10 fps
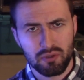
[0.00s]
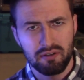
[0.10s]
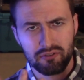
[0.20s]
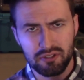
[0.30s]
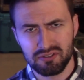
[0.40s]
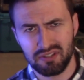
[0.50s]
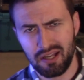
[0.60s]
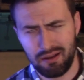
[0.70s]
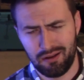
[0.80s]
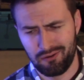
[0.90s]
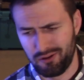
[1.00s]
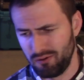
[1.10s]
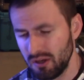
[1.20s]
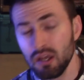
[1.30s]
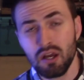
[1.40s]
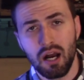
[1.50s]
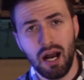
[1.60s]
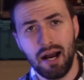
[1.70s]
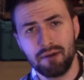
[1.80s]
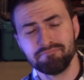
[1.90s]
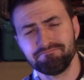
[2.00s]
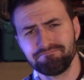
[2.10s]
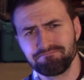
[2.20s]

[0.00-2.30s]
whatever you say, I don't know, um,